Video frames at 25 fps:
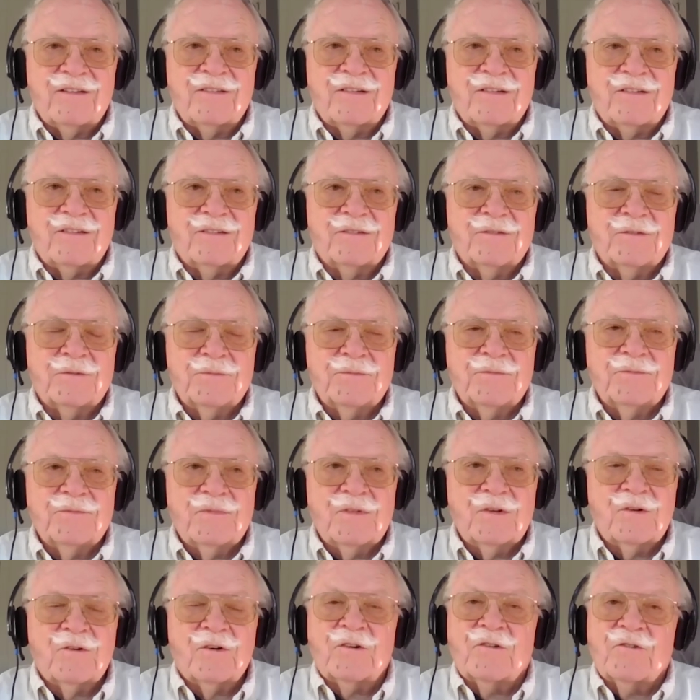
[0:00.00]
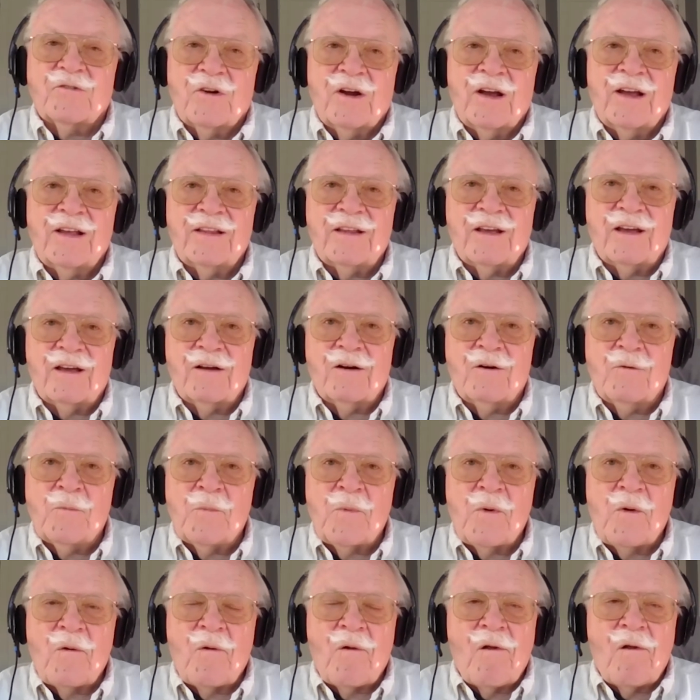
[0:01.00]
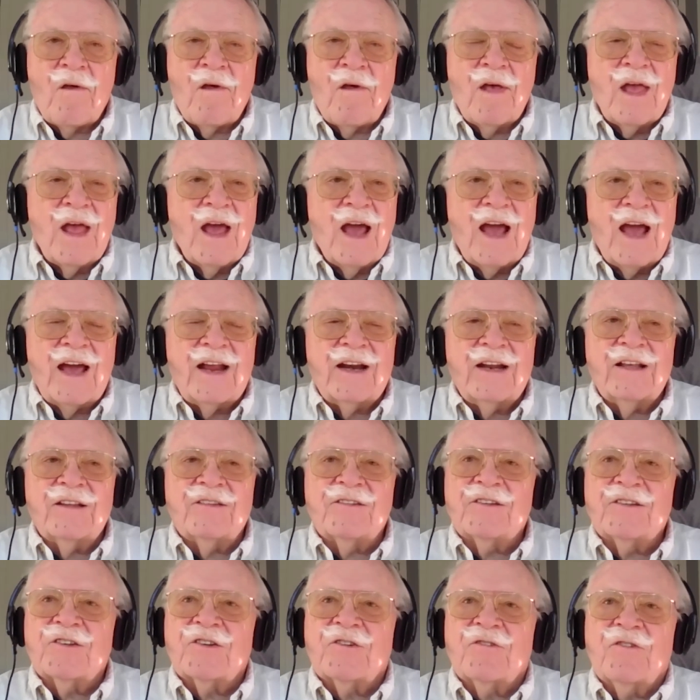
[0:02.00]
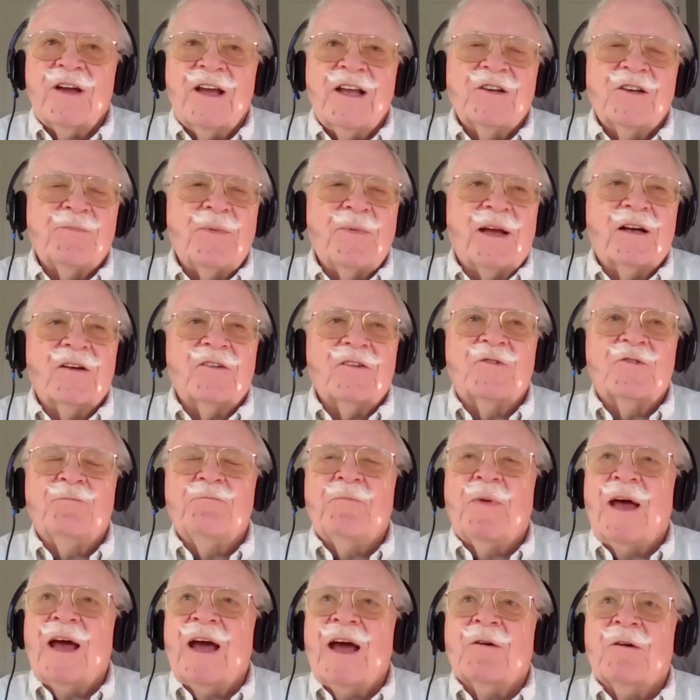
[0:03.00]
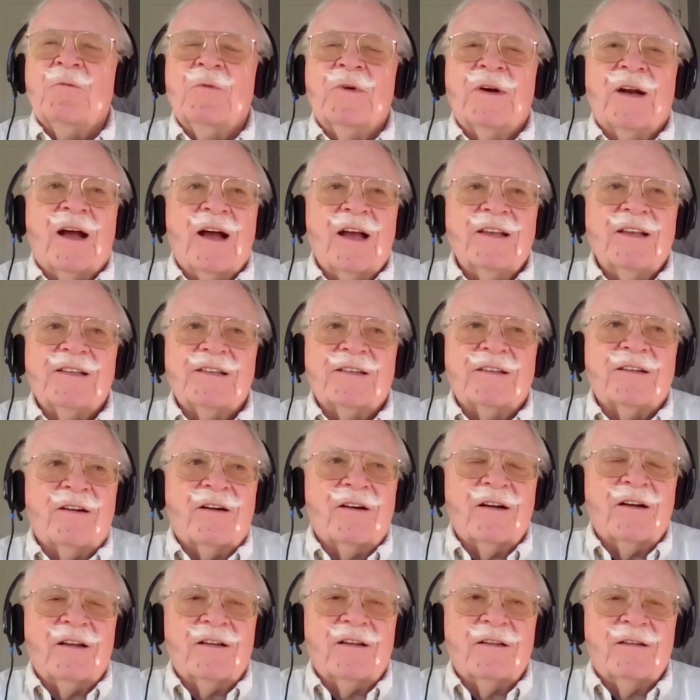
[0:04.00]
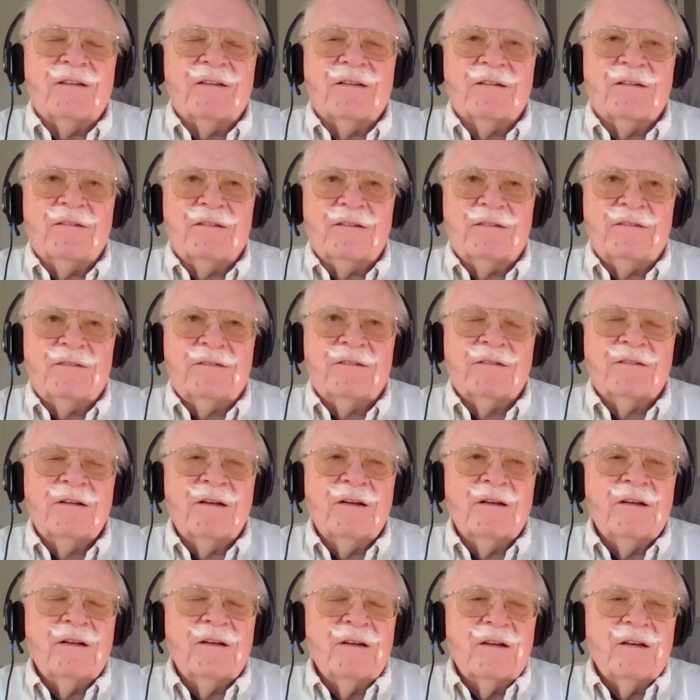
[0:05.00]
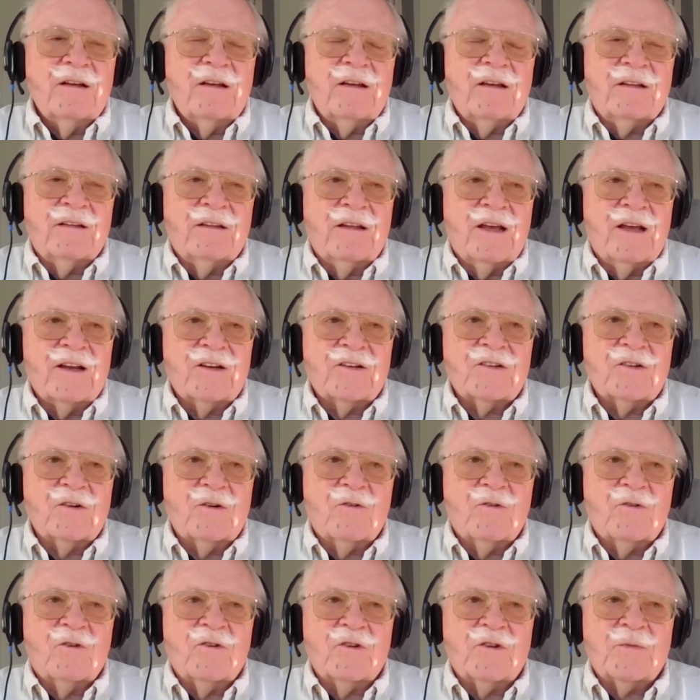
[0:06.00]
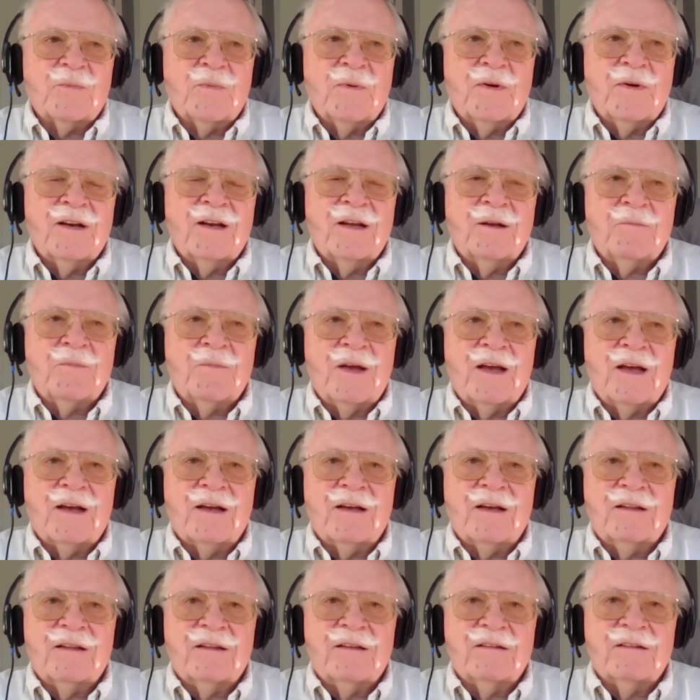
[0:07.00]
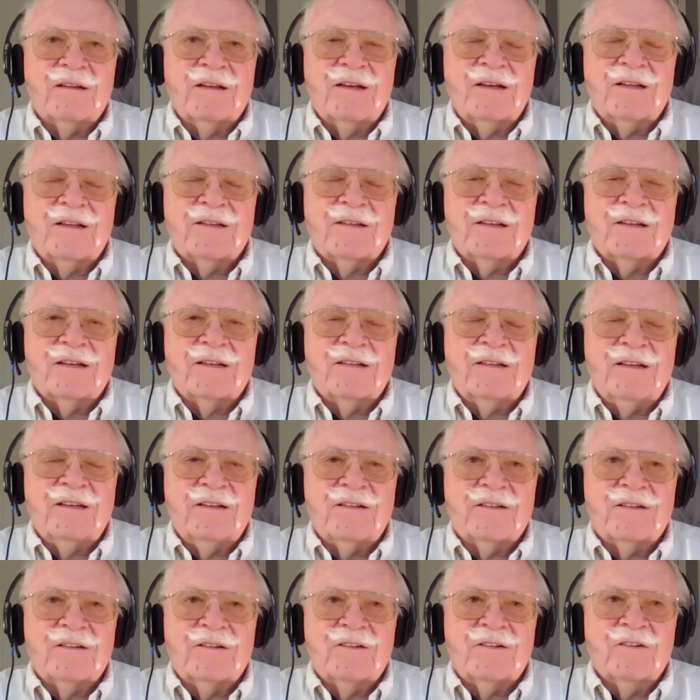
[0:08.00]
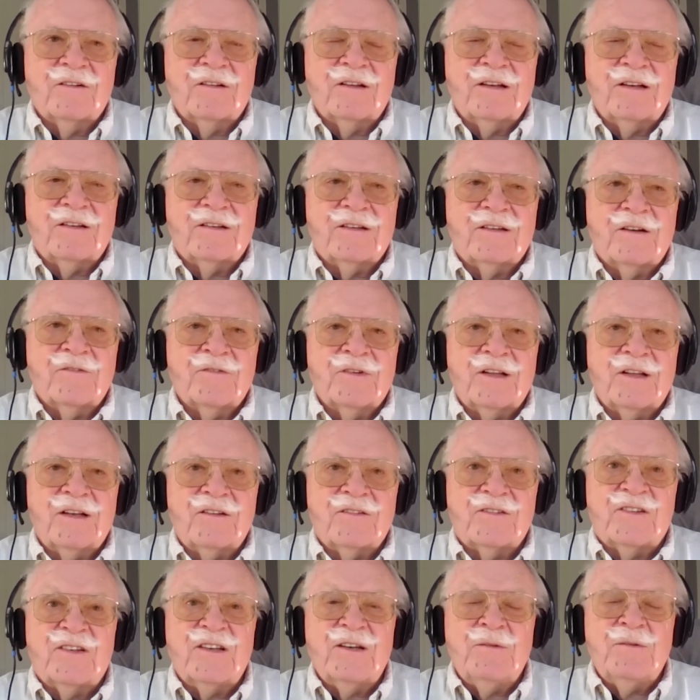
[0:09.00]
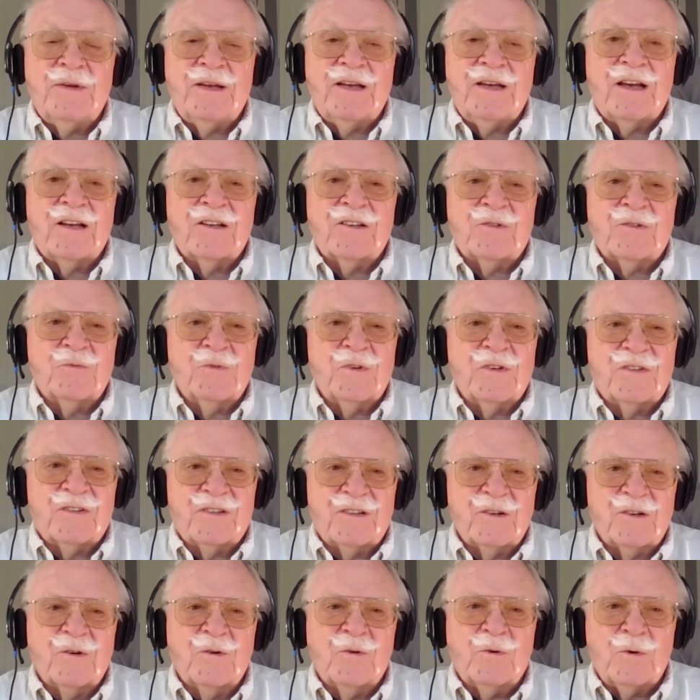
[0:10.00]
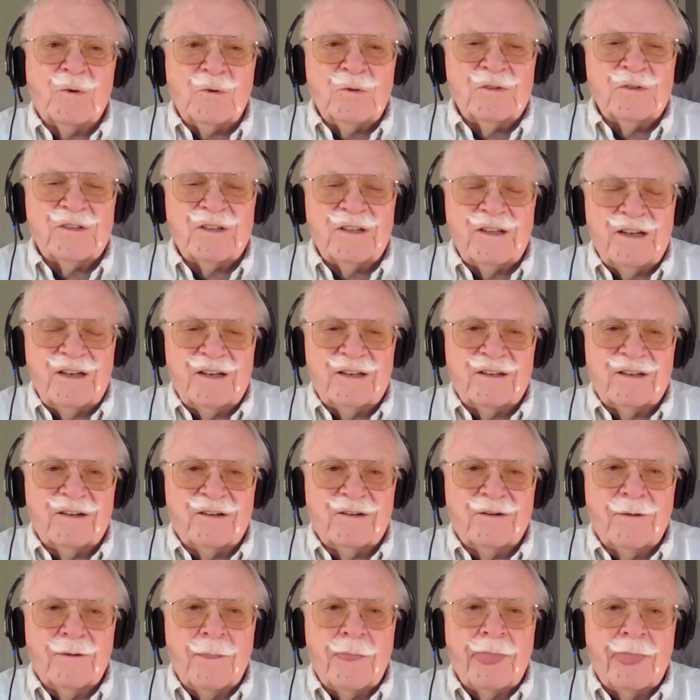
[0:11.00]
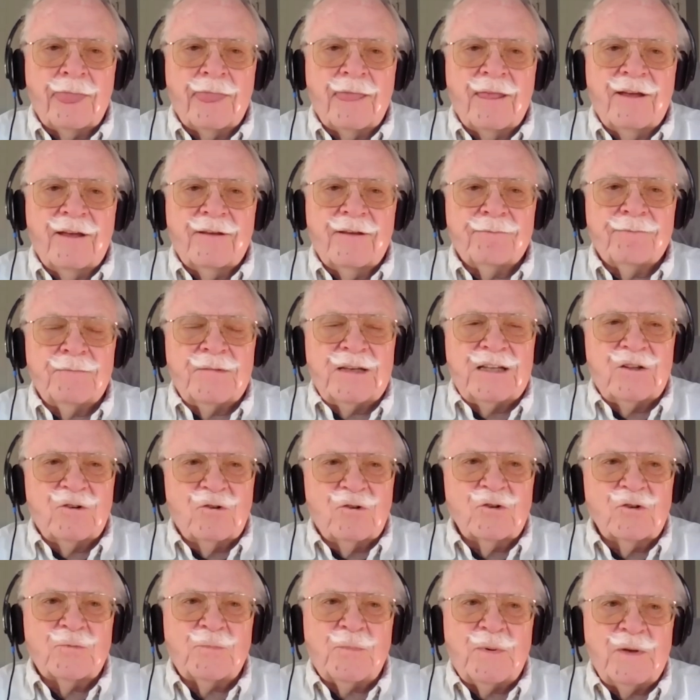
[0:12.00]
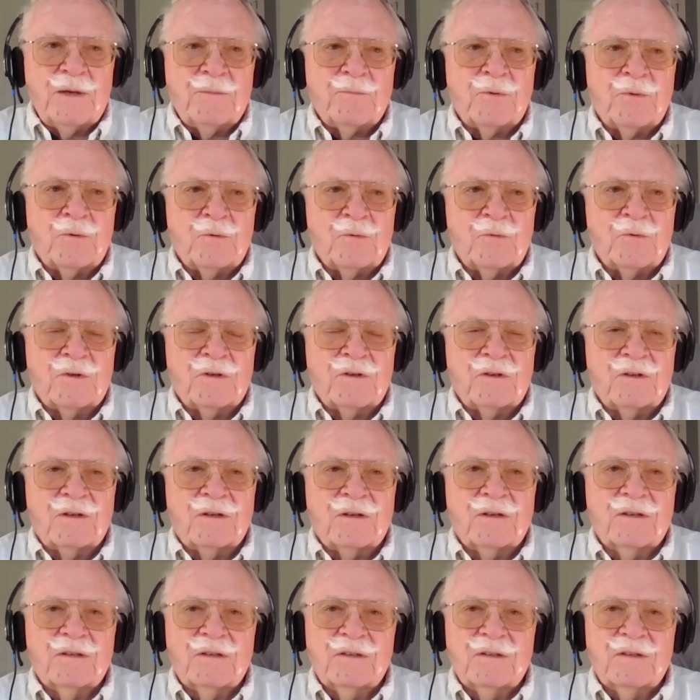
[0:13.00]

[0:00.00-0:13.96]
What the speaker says: other, or trying to help. And it's strange because back when I started in national corresponding back in the late 60s and early 70s, CBS was the gold standard. I mean, those people were